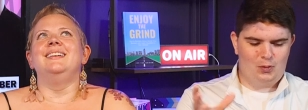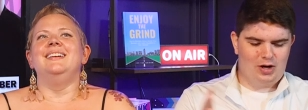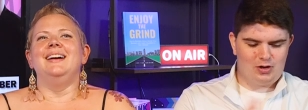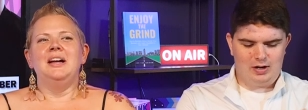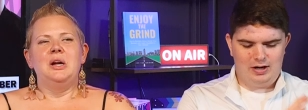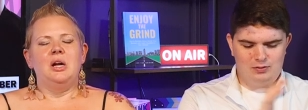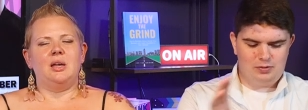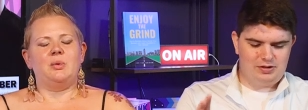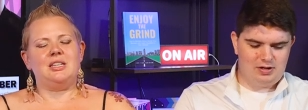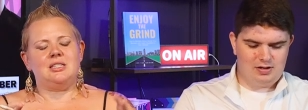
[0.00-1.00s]
Speaker 1: walk
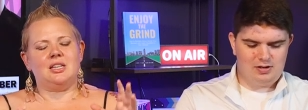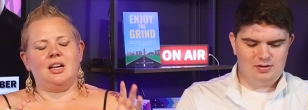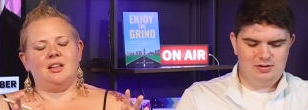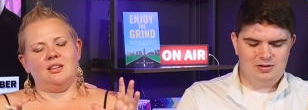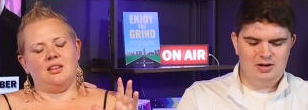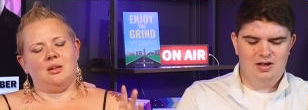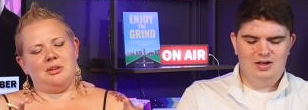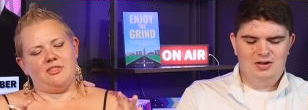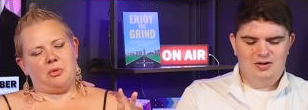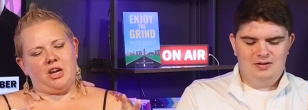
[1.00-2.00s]
around with we your. We need to get
Speaker 2: a little
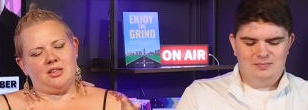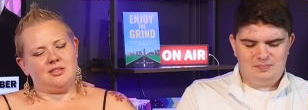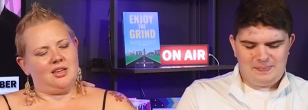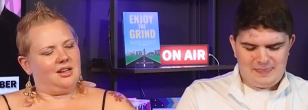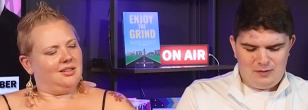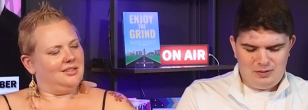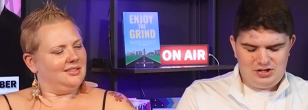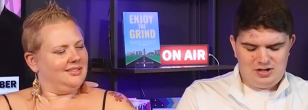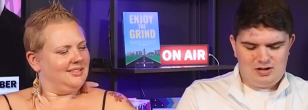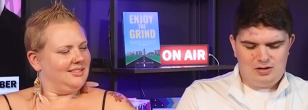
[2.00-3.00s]
bit of a brace there.
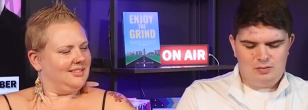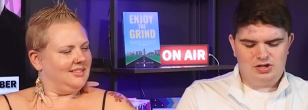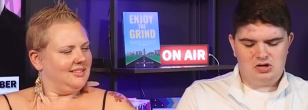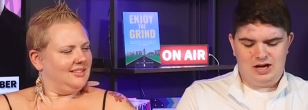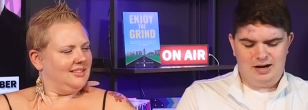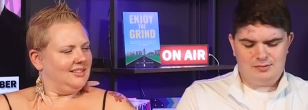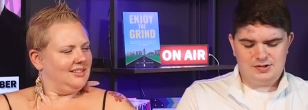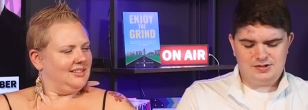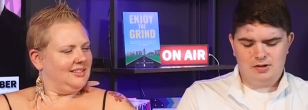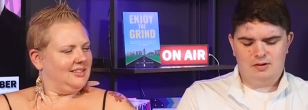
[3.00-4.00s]
Speaker 1: With your with your
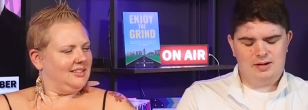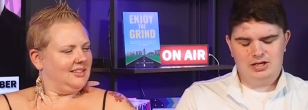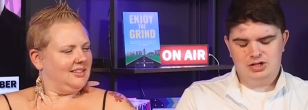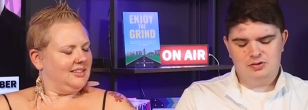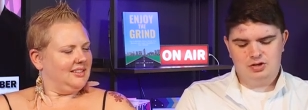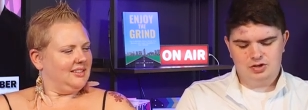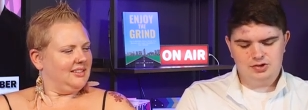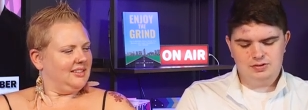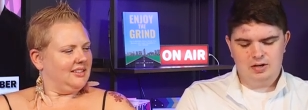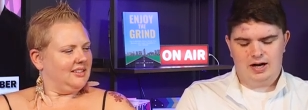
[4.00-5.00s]
camera, so I mean, you
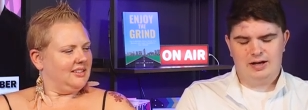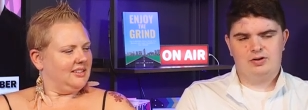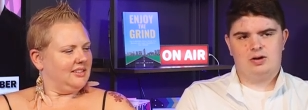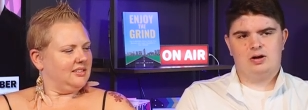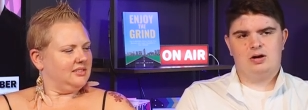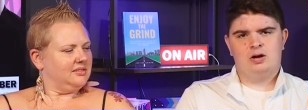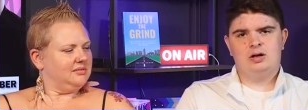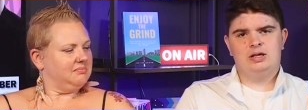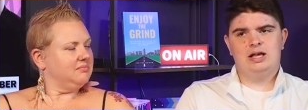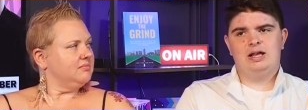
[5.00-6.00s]
could
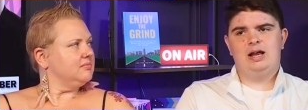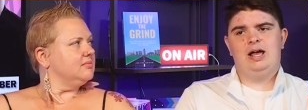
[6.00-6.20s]
either get